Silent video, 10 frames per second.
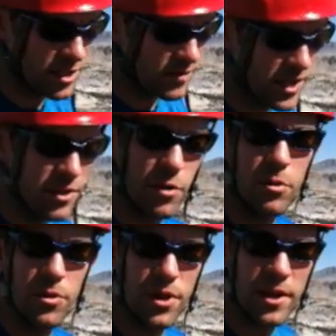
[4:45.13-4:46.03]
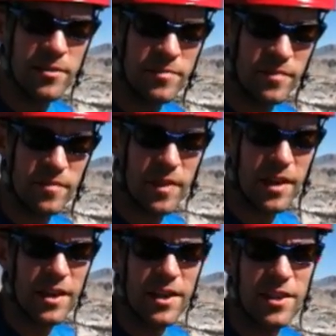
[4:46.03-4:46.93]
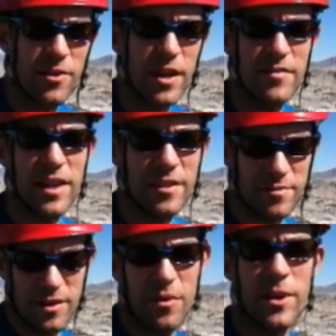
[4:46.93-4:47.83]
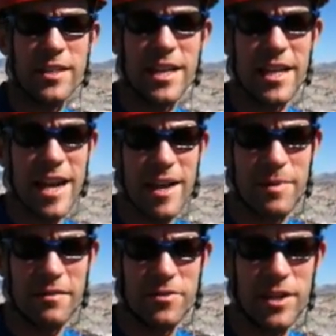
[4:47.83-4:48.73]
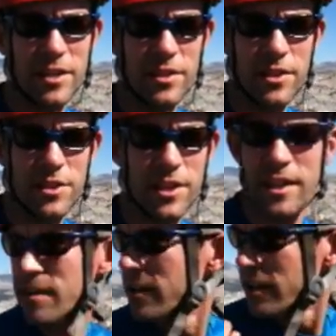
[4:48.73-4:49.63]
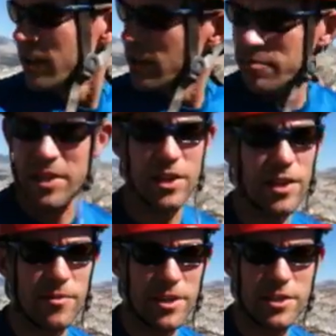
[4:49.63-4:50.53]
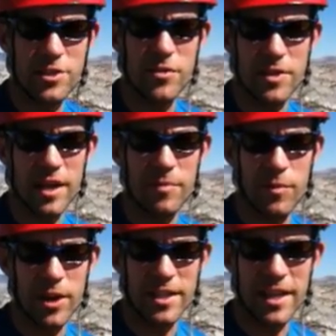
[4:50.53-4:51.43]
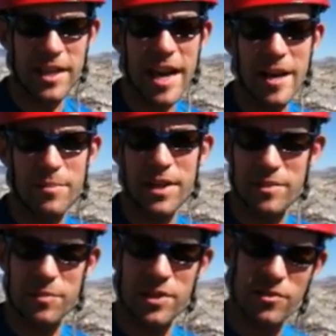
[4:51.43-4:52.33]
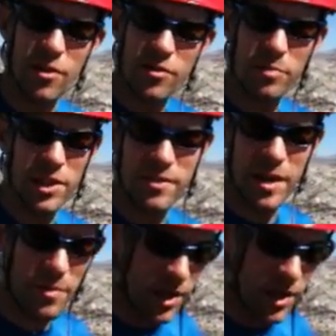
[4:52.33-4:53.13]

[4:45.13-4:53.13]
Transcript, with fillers: each. If I eat the whole thing, then I'll have that, I'll want to take a nap after eating lunch. And being on that ridge is no time to want to take a nap. And that's because all the blood in my